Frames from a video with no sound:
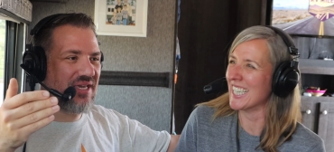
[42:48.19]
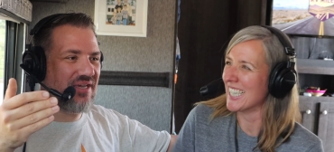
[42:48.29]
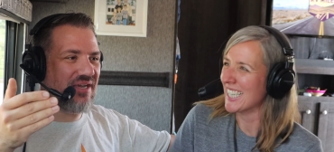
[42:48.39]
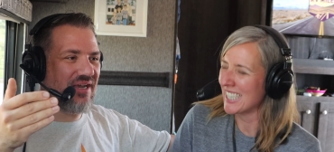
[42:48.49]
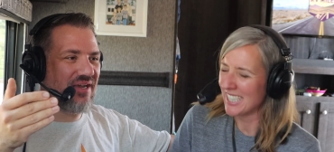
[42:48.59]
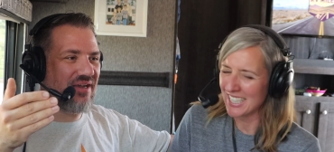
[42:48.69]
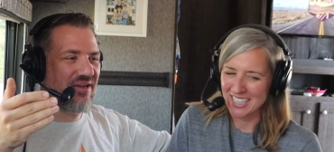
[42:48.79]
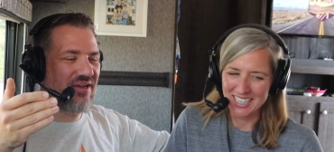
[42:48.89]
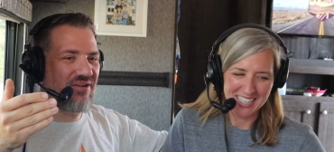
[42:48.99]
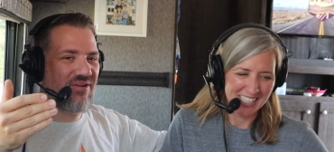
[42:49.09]
Speaker 1: we
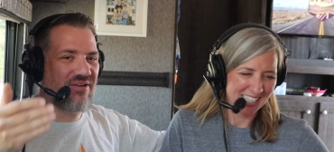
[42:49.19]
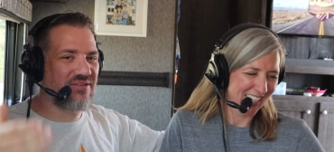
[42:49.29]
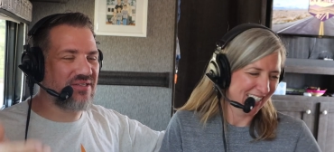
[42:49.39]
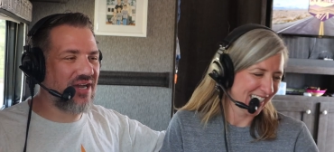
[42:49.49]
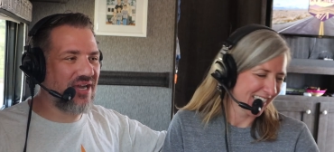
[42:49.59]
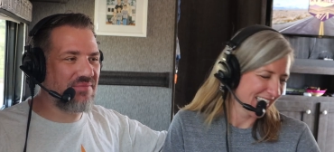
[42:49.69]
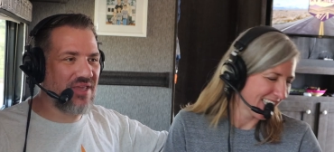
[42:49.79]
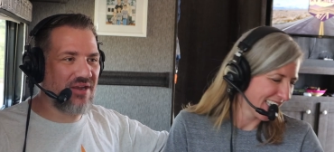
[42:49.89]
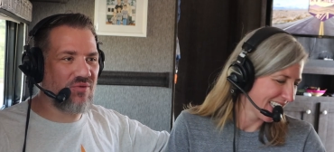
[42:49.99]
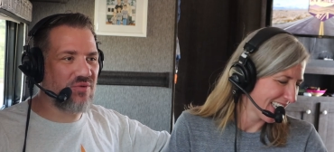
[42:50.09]
uh, in our
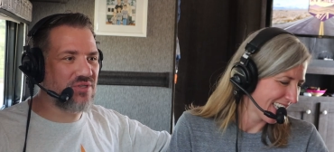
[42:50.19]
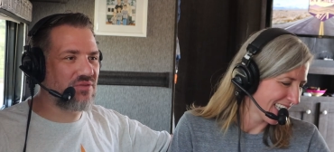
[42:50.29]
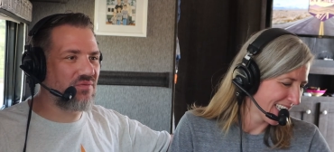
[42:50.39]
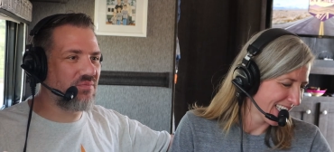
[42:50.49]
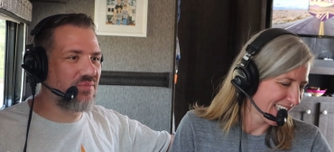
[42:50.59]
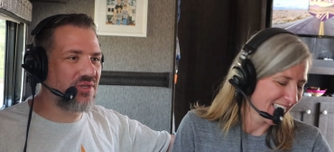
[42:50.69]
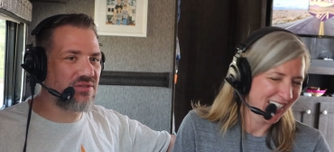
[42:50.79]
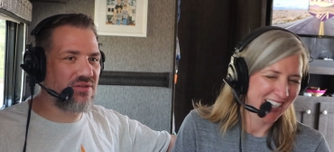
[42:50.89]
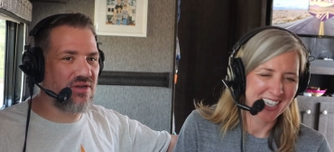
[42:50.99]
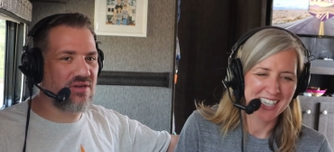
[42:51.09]
time there was
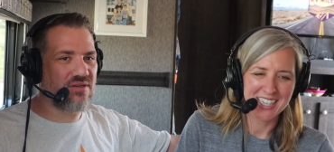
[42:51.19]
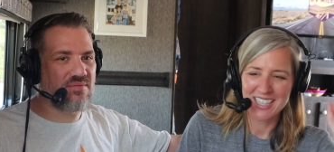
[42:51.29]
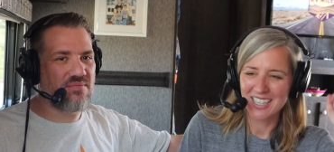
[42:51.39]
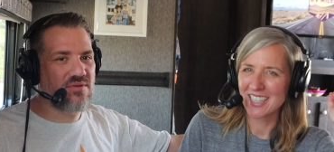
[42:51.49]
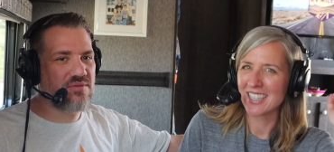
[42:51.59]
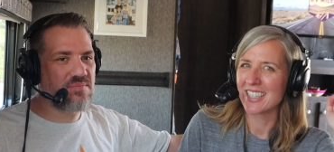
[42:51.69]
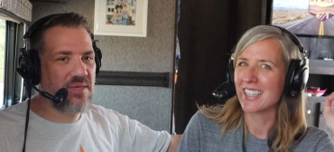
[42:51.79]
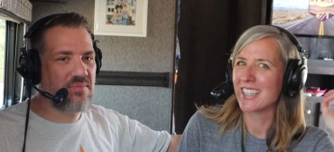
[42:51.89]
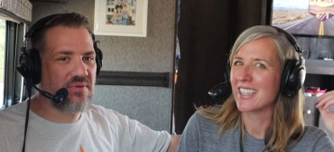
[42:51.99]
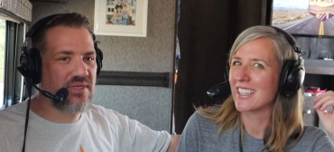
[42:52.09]
much longer than most
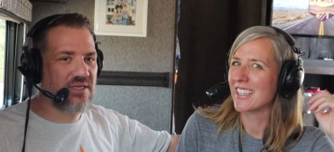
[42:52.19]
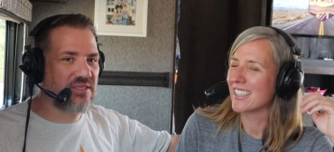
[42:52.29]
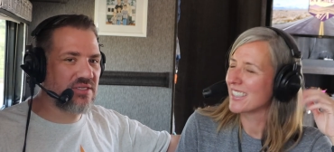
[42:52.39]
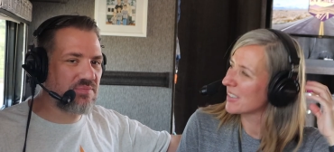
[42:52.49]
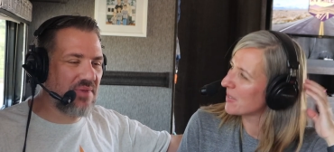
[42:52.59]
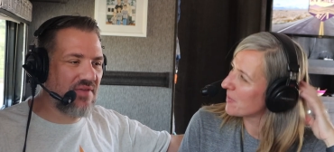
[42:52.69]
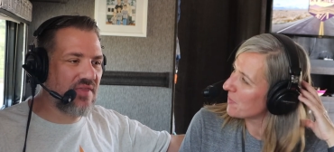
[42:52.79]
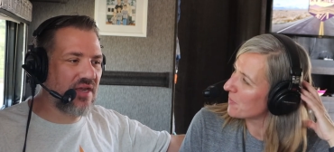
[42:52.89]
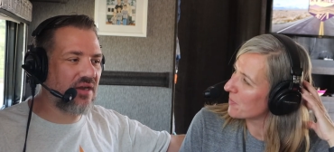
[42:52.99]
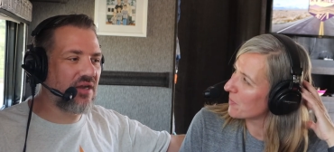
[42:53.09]
people get to
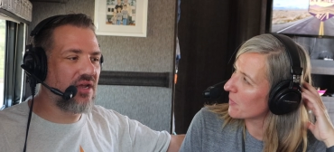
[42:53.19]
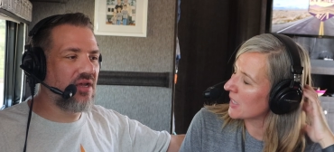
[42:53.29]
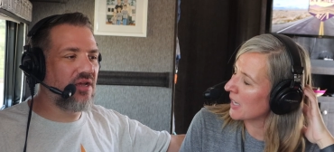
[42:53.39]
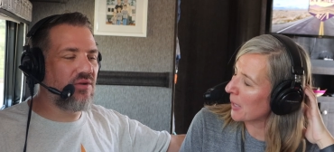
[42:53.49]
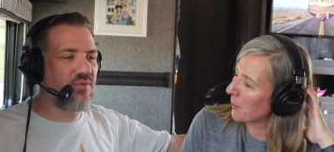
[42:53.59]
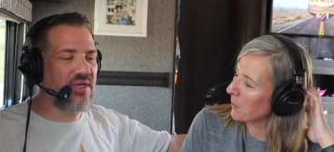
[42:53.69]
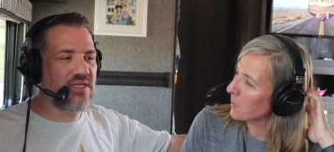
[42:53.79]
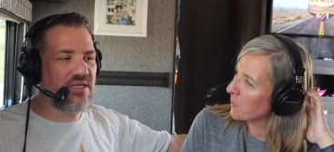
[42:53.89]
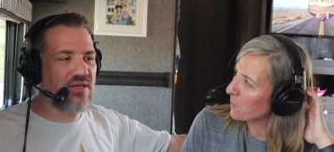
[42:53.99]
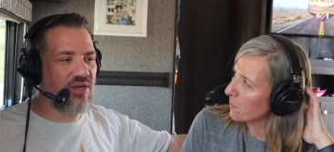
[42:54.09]
spend there. Yeah,
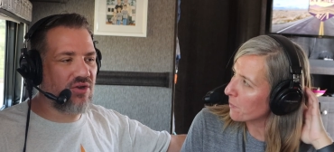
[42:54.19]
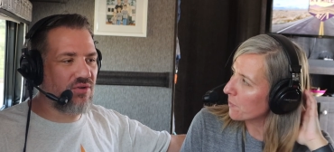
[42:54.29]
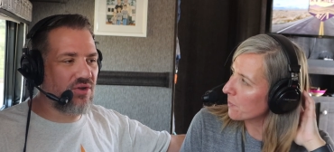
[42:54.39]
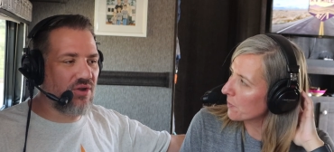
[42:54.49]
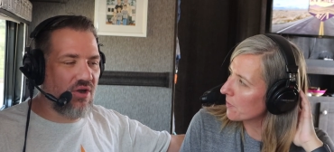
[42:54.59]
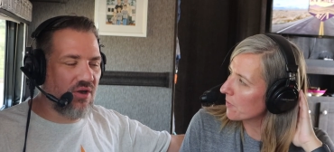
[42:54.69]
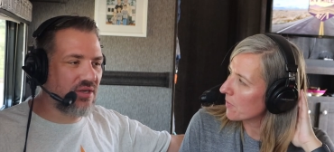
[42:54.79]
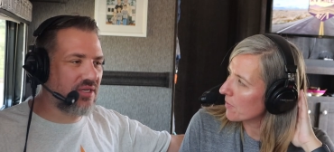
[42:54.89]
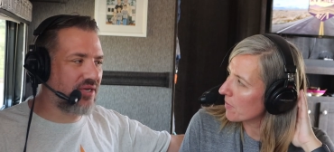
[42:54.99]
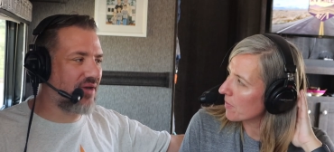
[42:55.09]
we didn't
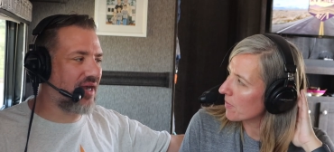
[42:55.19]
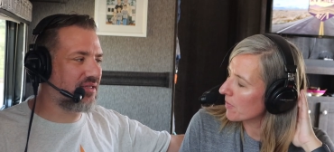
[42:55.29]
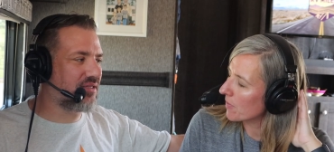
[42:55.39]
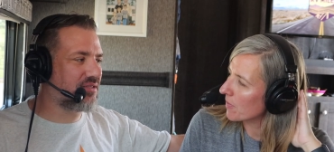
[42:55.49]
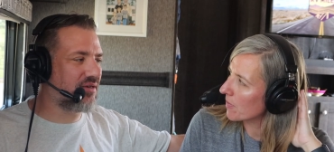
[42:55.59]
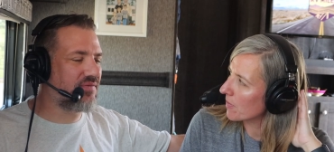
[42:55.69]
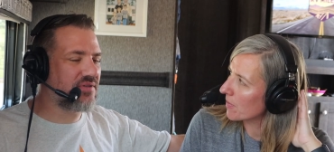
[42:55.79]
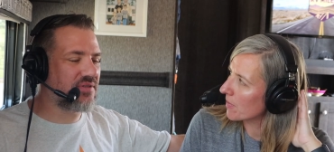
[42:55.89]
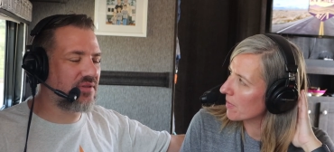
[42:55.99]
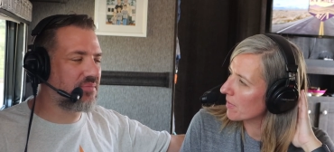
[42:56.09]
hardly crack the
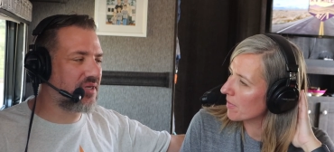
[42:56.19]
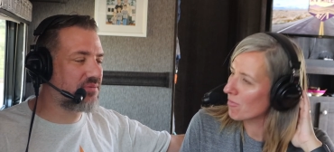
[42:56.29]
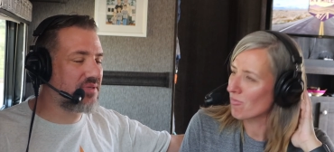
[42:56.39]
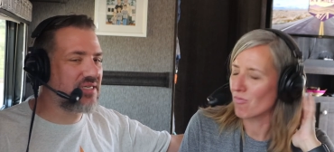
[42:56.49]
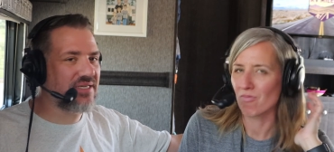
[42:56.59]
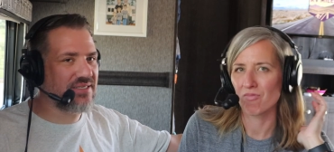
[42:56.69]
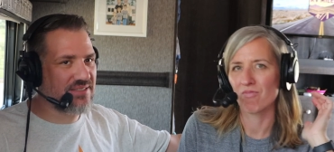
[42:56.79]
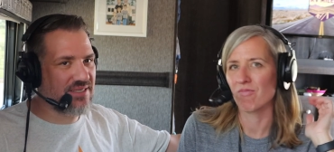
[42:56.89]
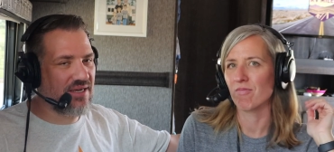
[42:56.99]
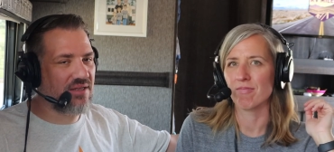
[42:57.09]
surface of the place. We did get
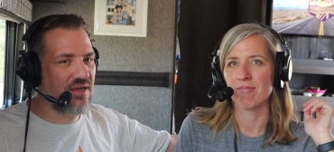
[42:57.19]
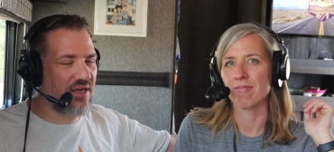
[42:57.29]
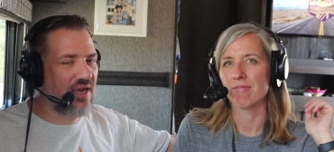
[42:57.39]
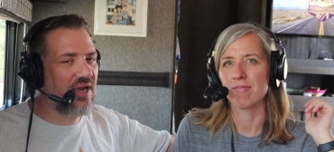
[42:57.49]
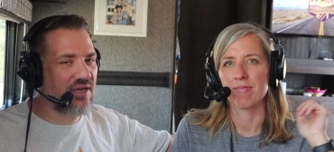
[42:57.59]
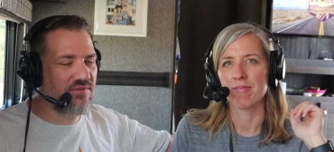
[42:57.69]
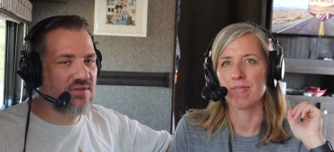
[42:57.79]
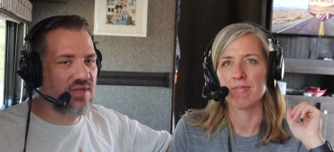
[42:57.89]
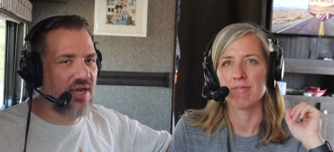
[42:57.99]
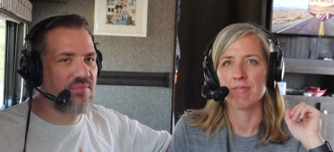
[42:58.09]
to see a, a, heck
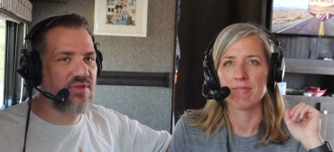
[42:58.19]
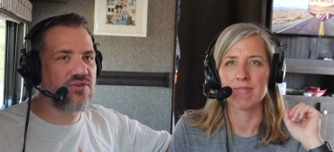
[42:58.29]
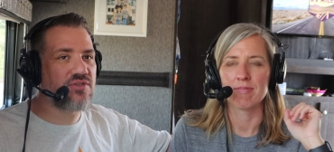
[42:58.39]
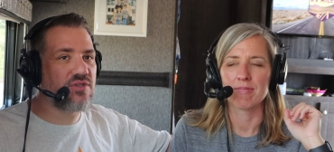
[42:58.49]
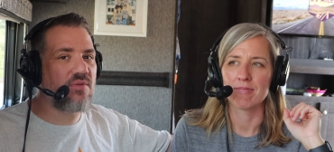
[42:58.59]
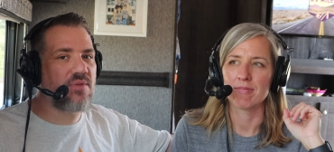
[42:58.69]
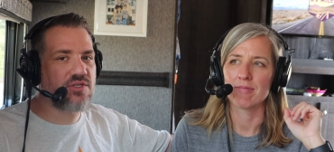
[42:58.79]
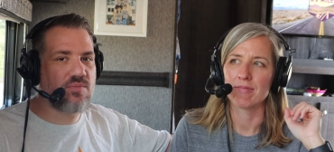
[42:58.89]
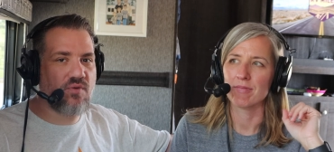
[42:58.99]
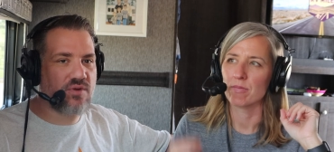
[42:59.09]
of a lot. There's so
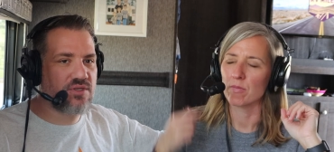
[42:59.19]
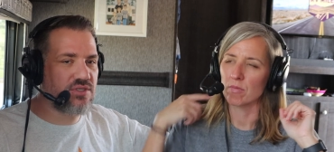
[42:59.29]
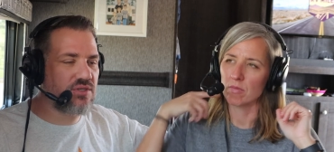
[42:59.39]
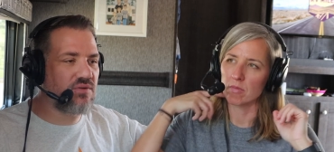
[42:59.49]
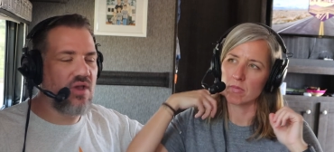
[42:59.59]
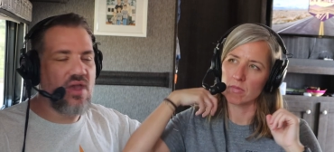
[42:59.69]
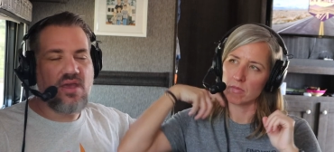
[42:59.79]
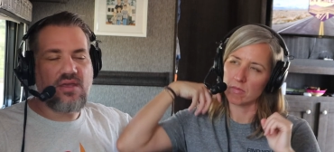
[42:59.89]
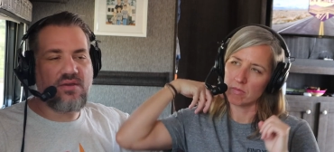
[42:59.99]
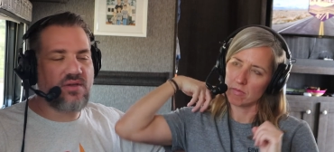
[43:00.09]
much more to do.
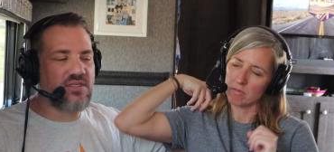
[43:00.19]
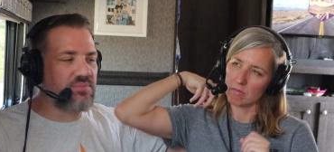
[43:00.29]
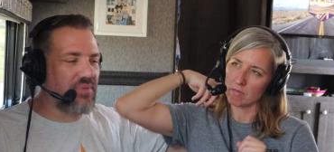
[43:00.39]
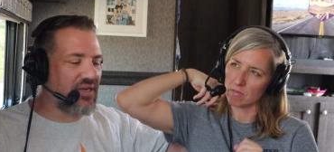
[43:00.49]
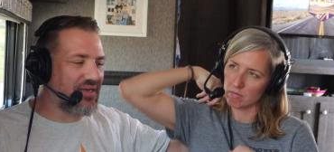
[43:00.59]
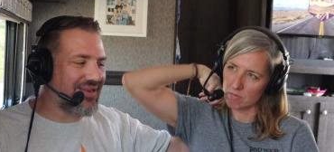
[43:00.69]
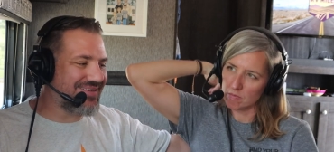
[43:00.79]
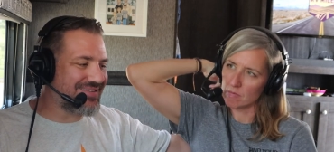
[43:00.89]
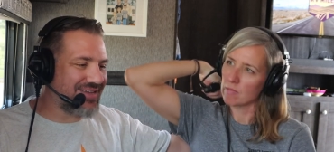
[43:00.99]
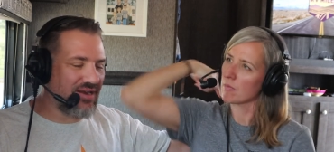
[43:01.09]
You could spend an
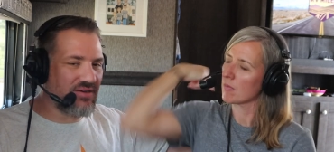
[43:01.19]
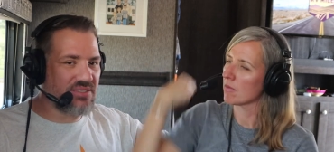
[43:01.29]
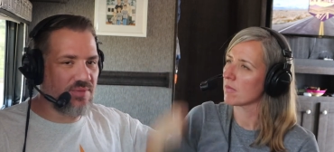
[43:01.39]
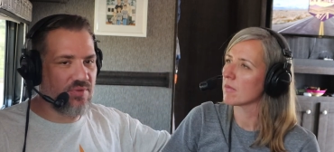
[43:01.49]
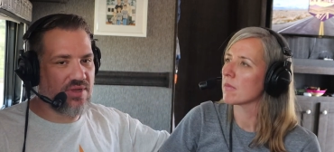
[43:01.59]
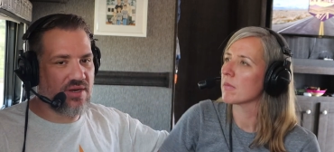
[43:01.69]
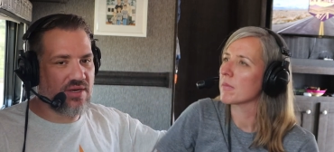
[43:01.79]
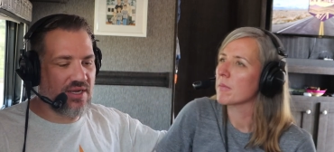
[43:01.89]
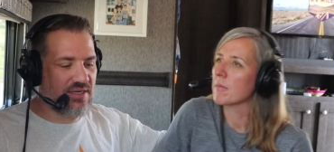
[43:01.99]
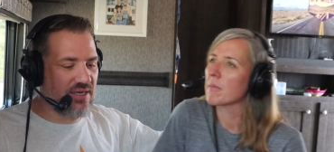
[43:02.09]
entire summer
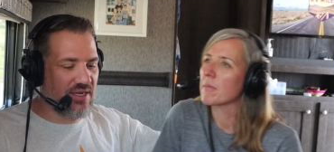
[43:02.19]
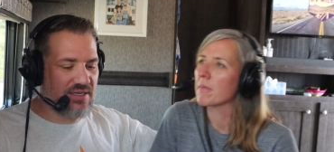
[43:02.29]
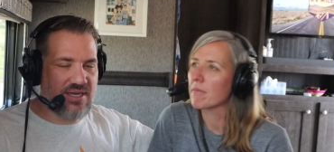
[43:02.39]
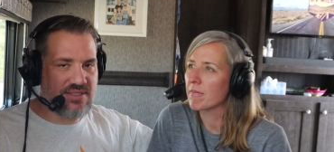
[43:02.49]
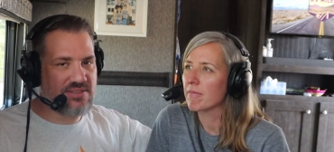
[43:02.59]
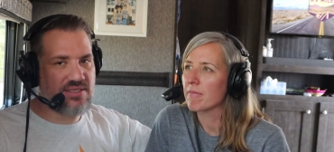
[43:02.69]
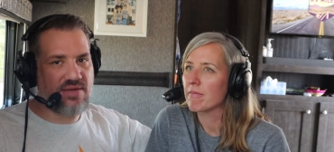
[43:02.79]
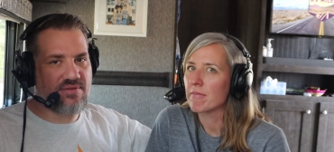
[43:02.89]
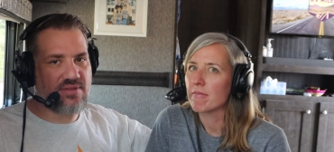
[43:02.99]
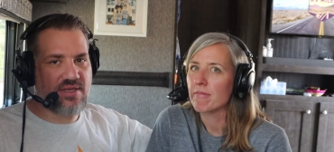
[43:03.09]
there and and not
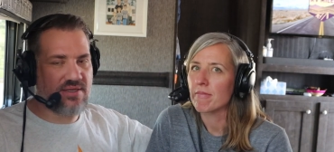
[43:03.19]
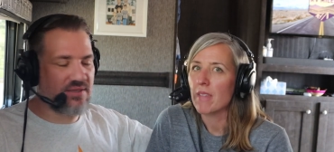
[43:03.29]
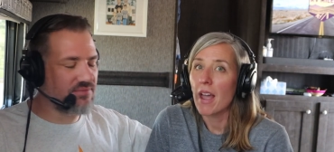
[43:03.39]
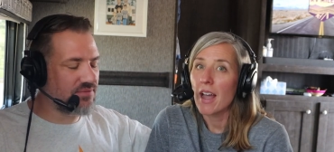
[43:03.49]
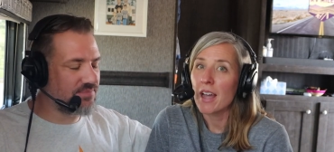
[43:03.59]
see everything.